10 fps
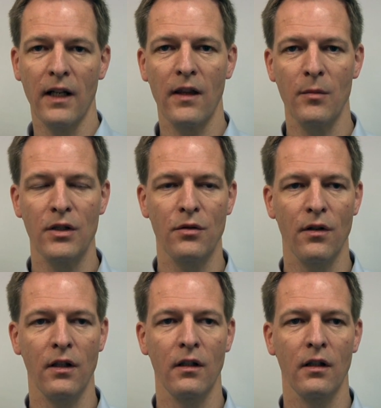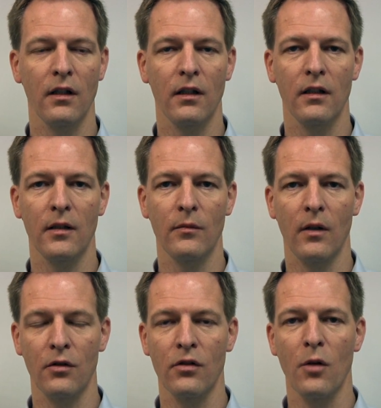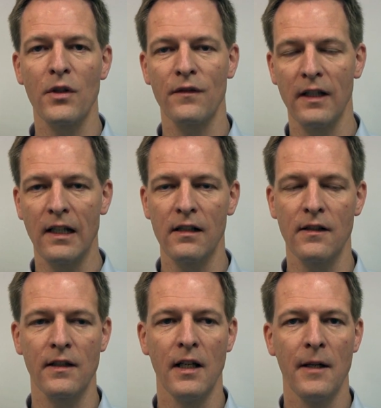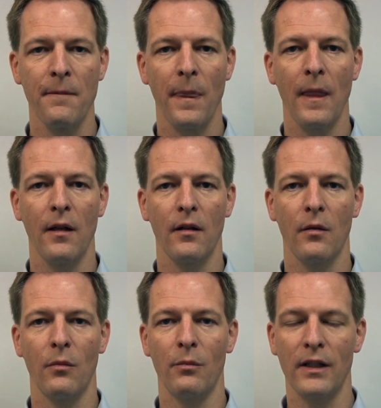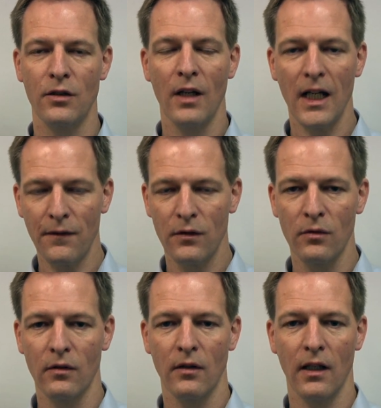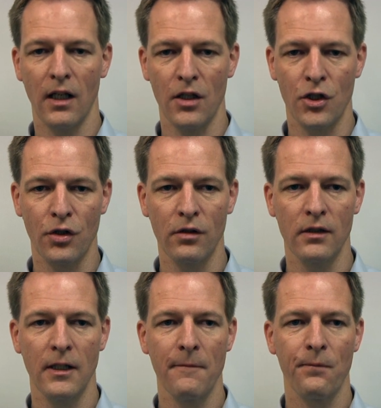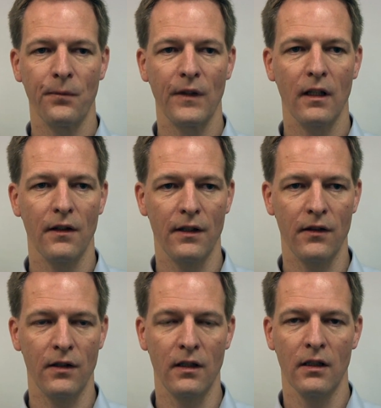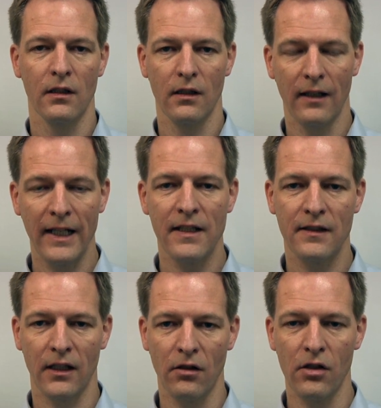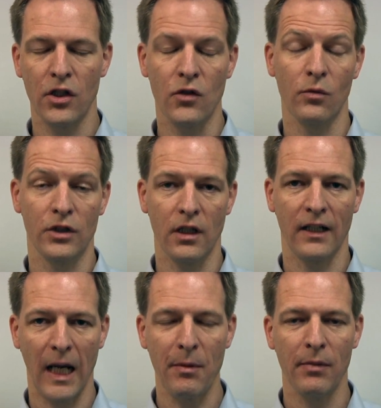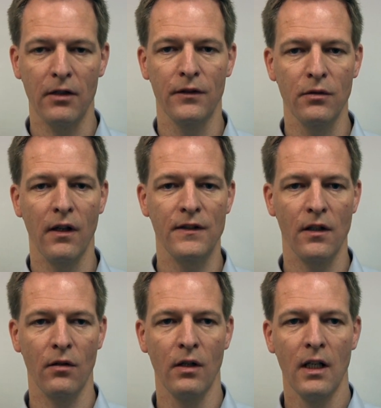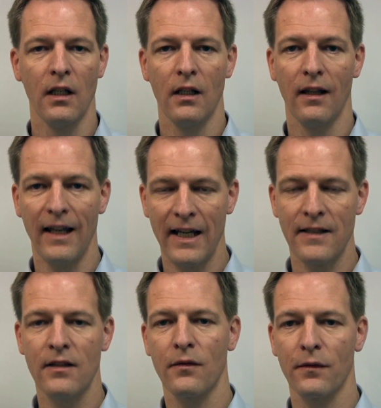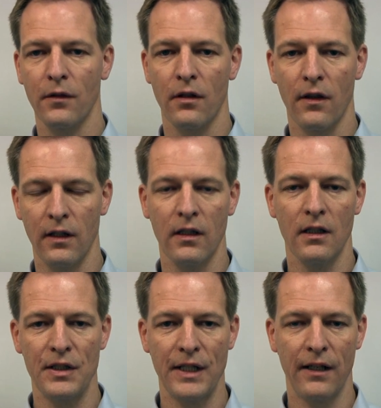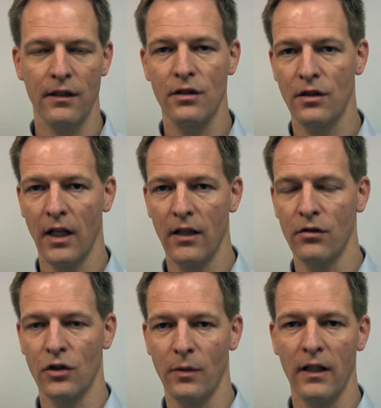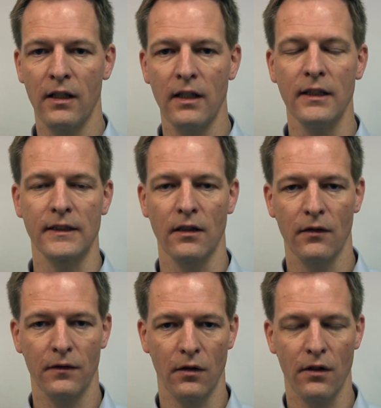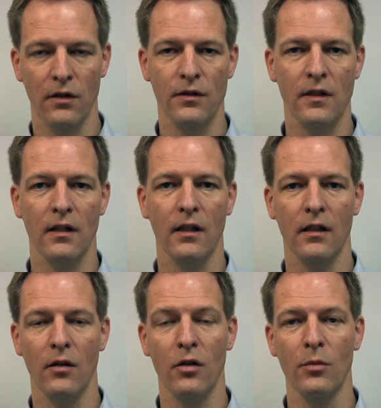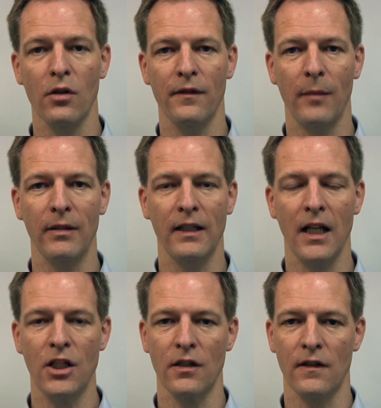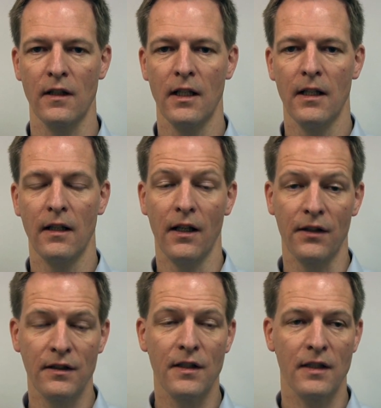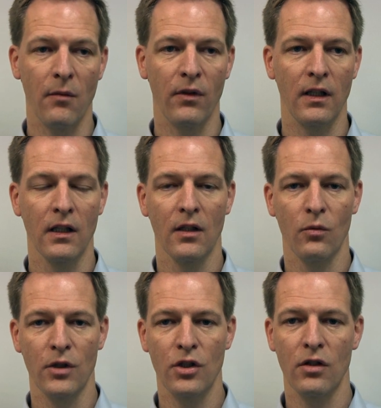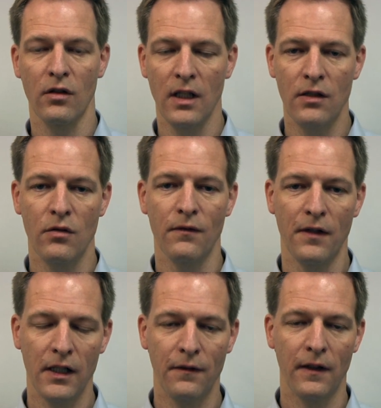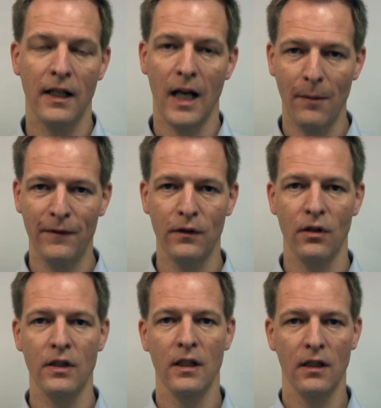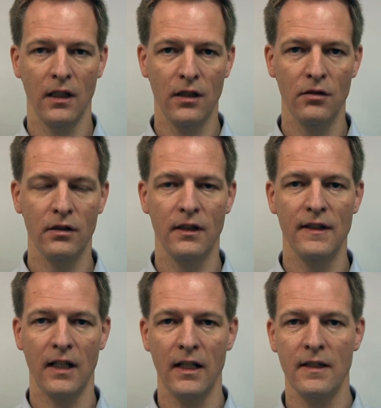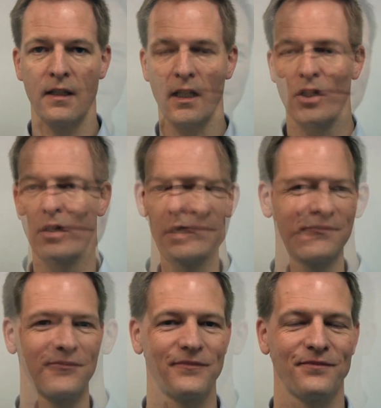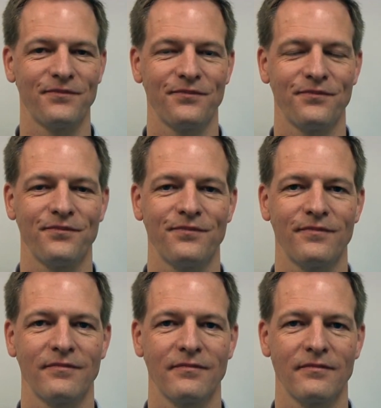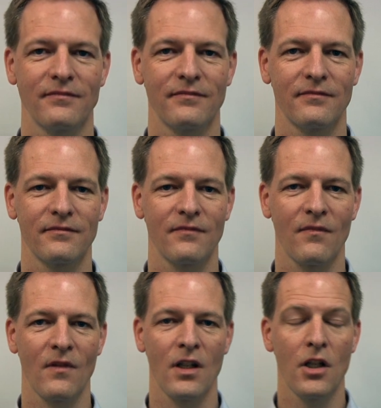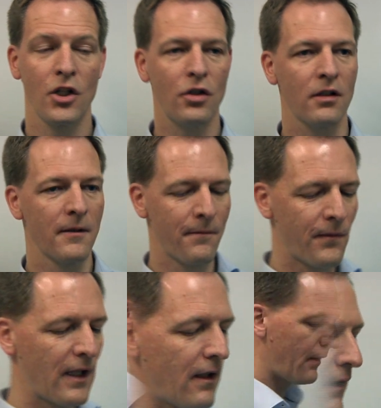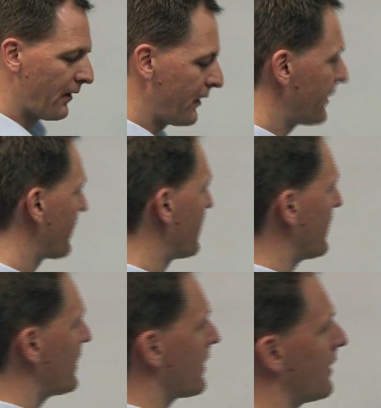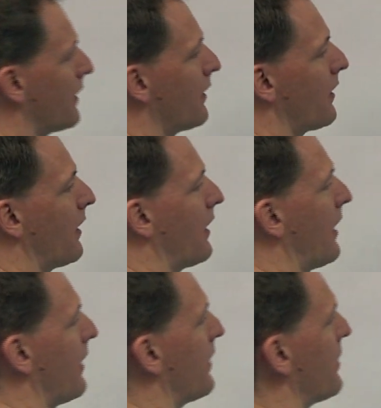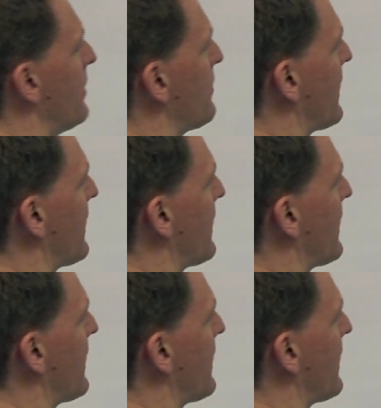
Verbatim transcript: bring them into the autonomous vehicles. But you have to ensure that the latest technologies which are capable of doing so last for the intended 10 or 20 years for those automotive applications. And this is something which you need to verify upfront in your design stage. So why don't you draw this out for us? Sure. There are new